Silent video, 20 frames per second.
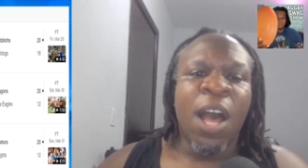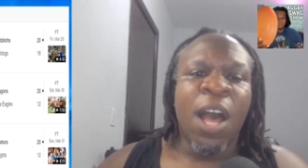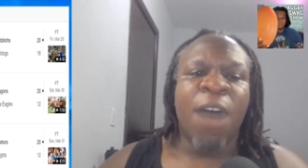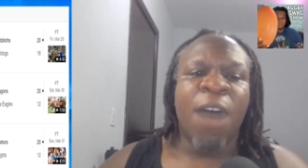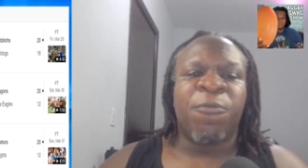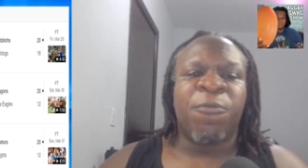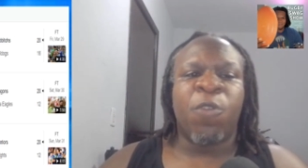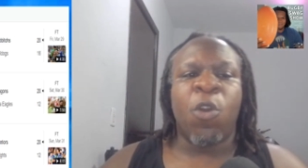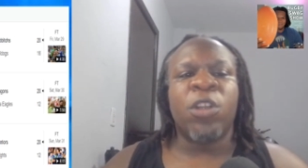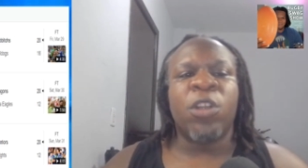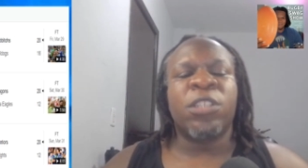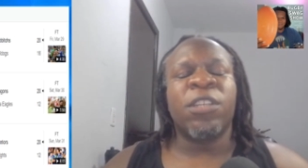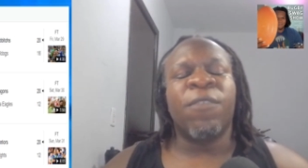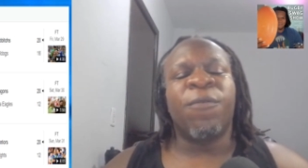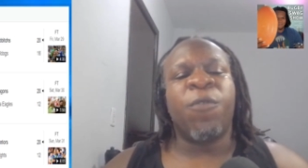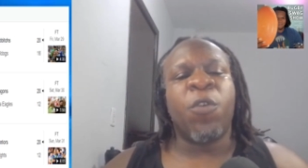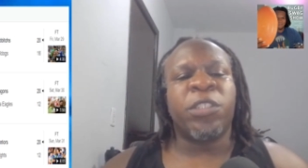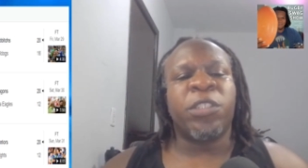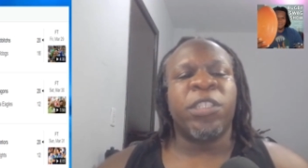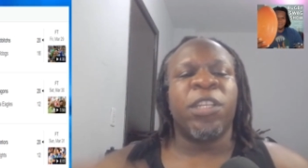Of course,
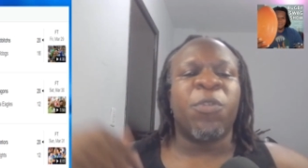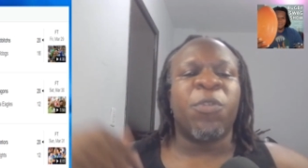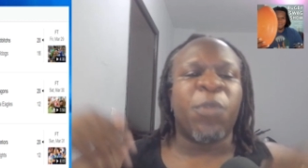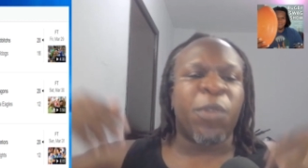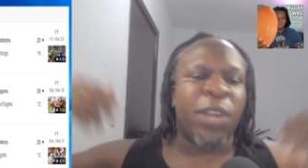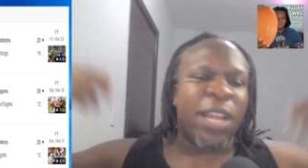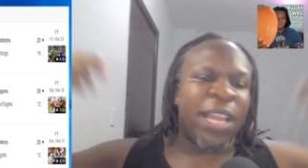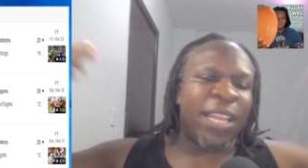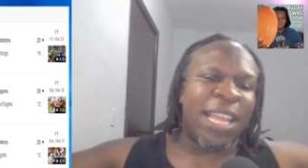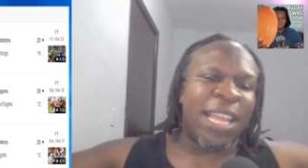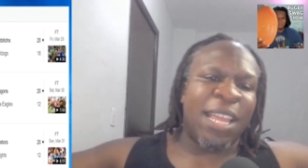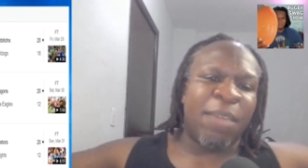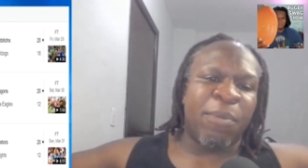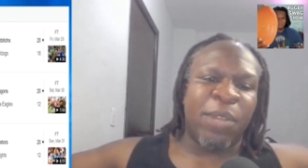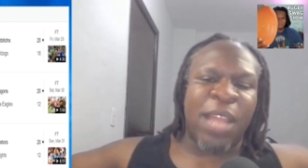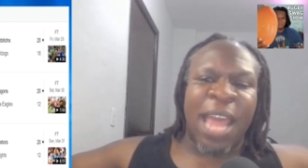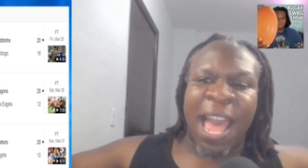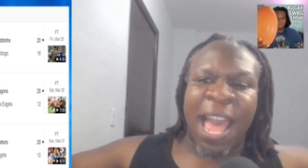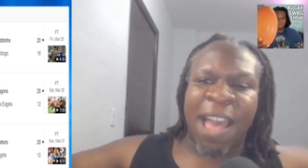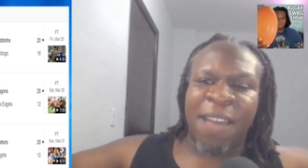unfortunately, we weren't able
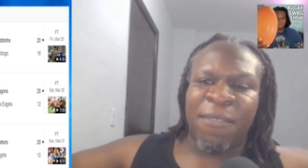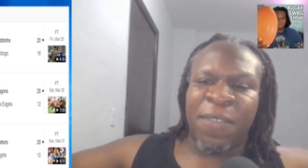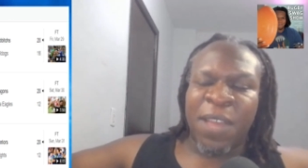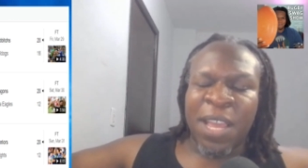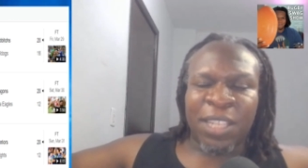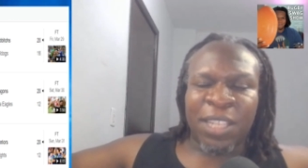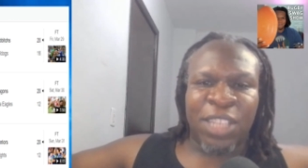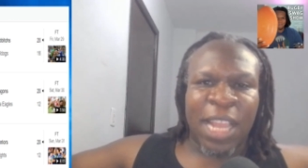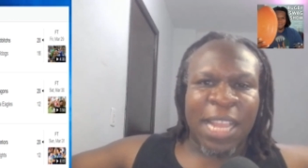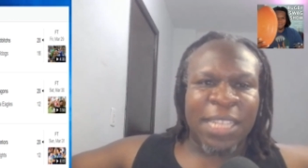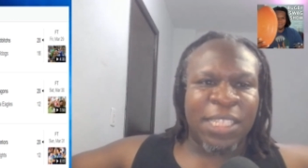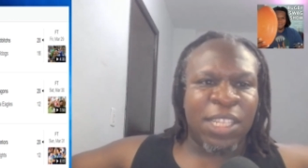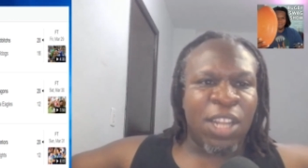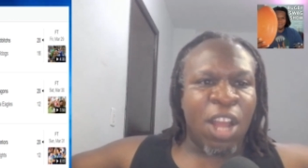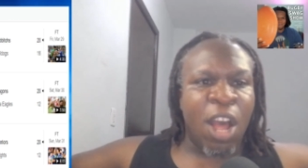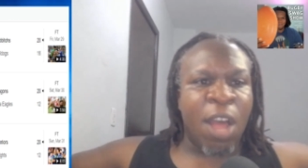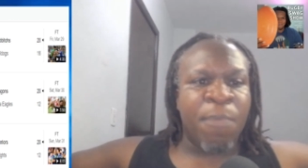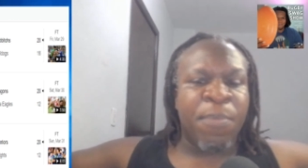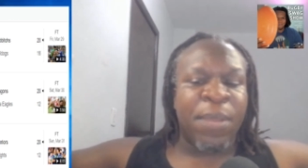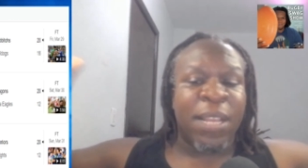to have Jason
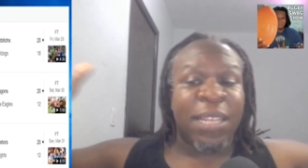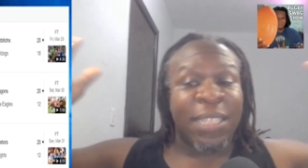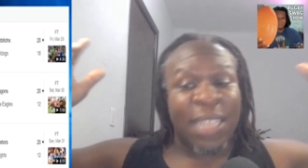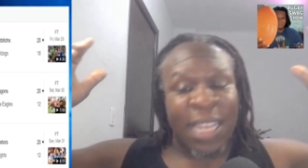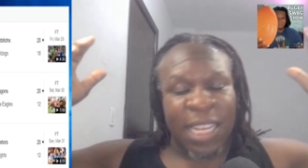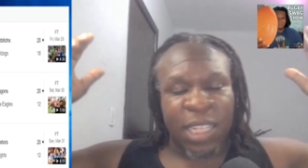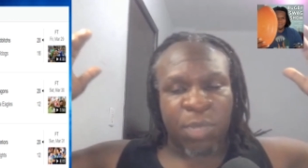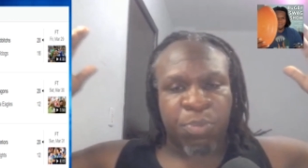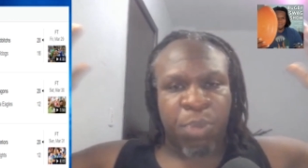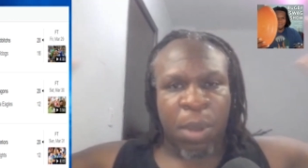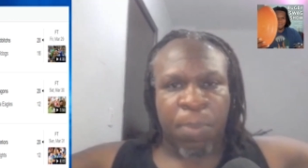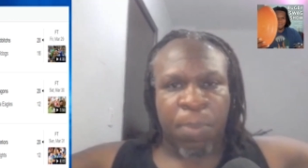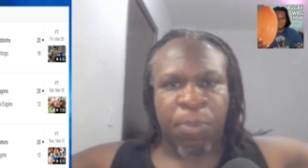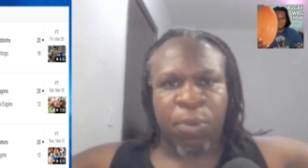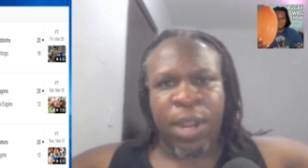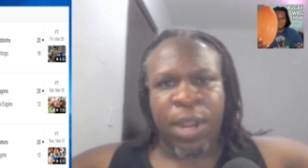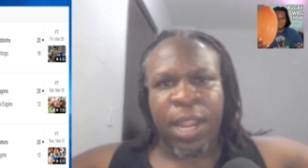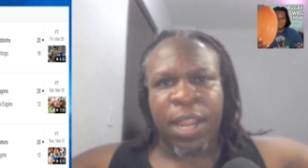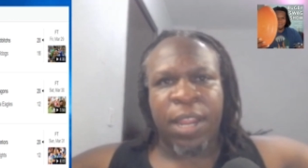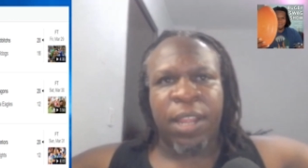on because he is
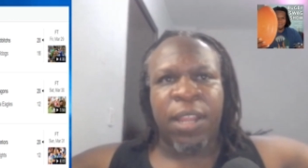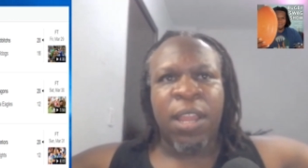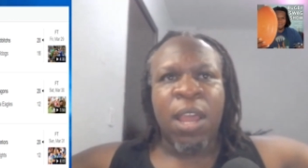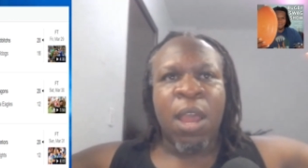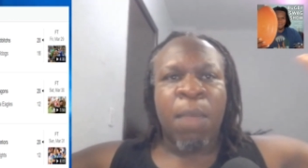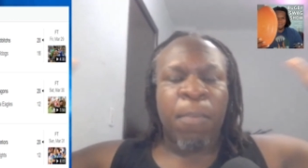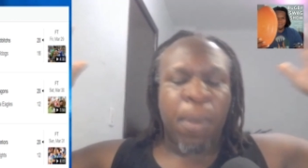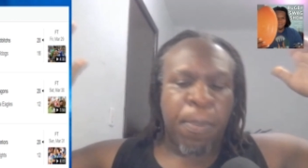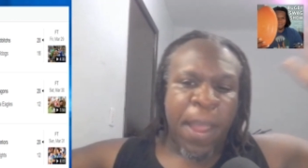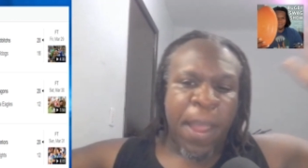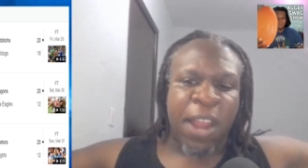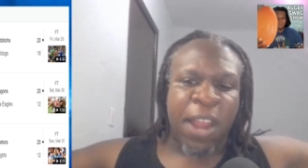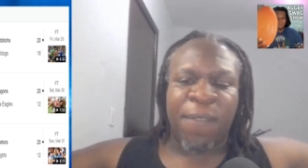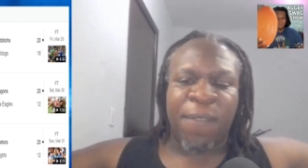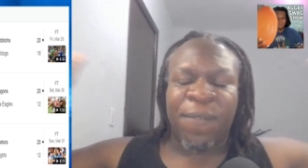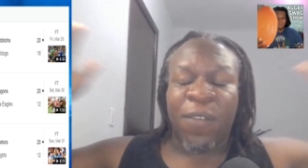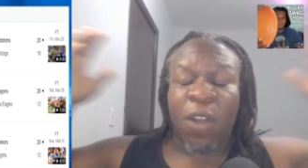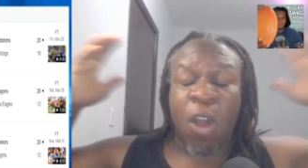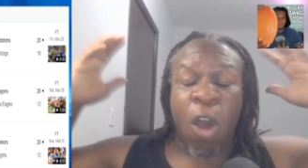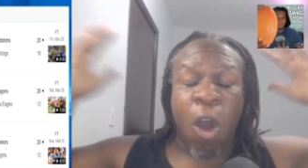preparing preparing
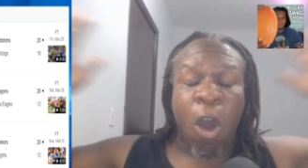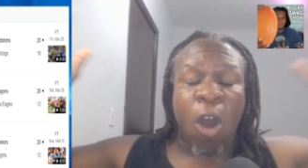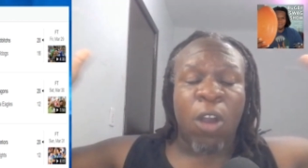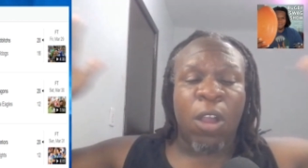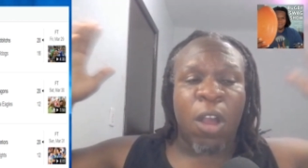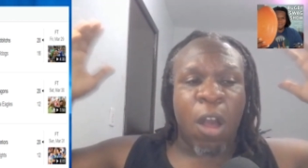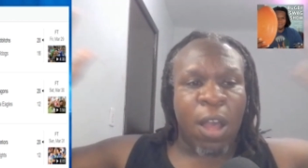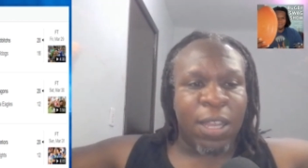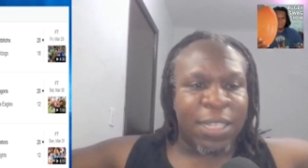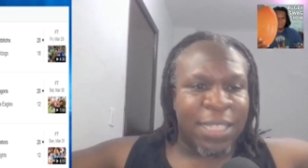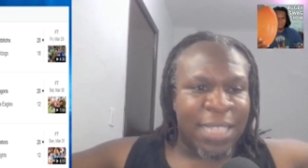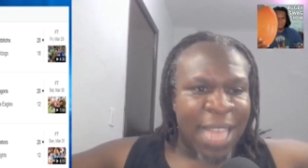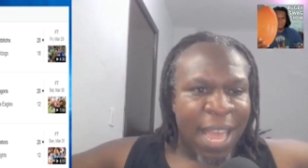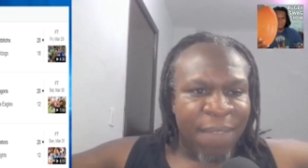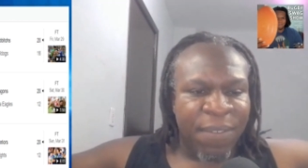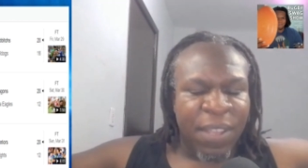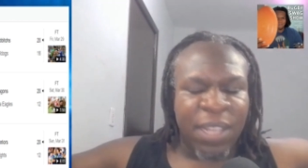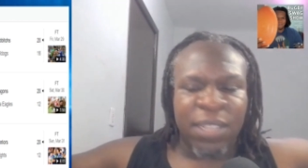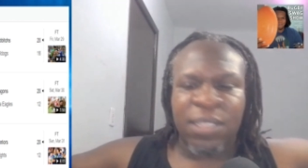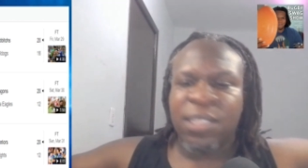for Hong Kong
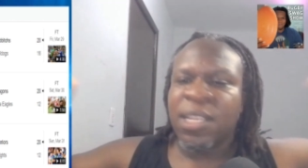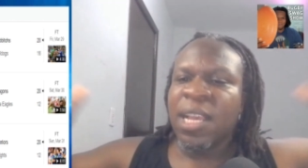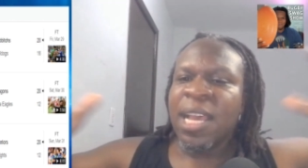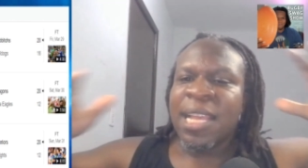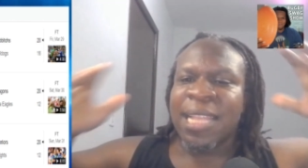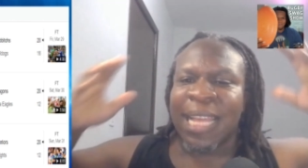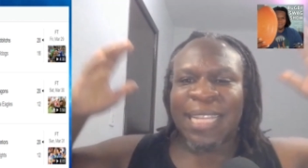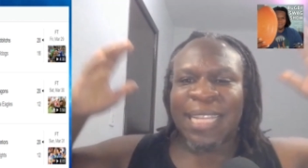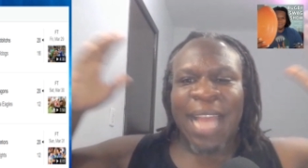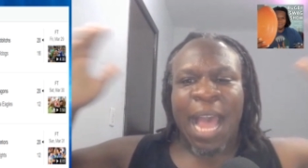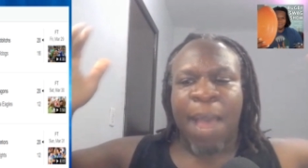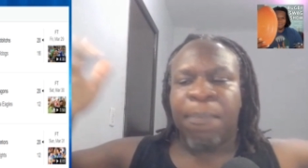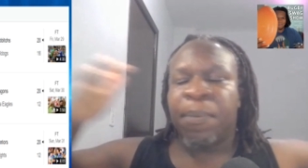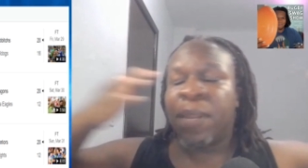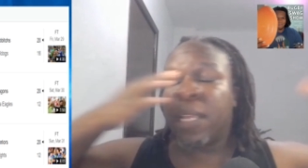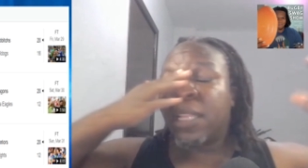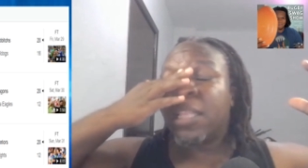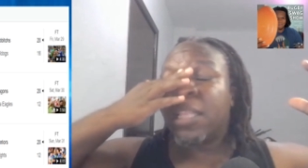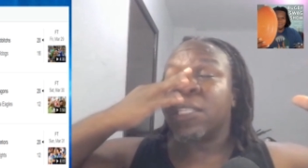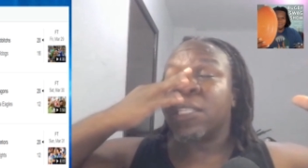Sevens that's
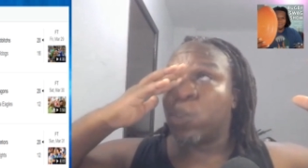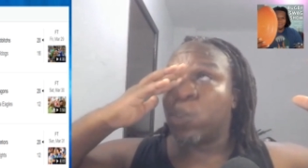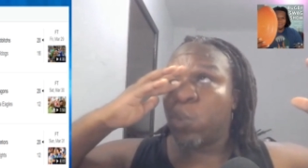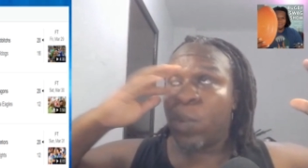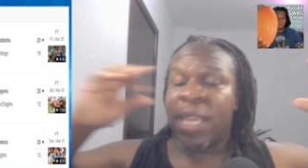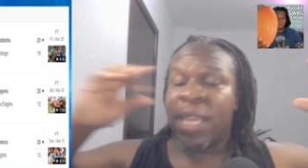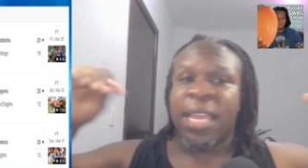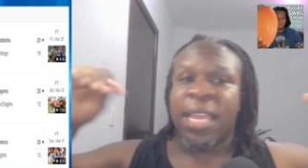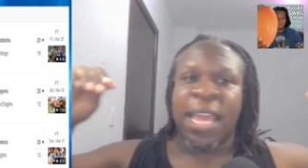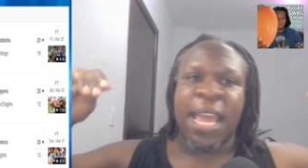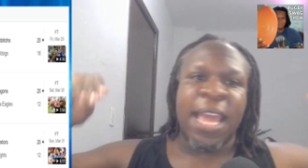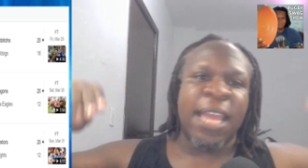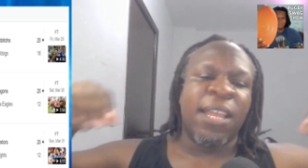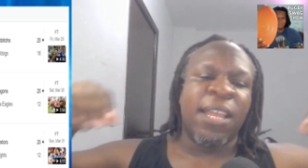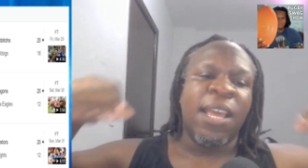happening this weekend.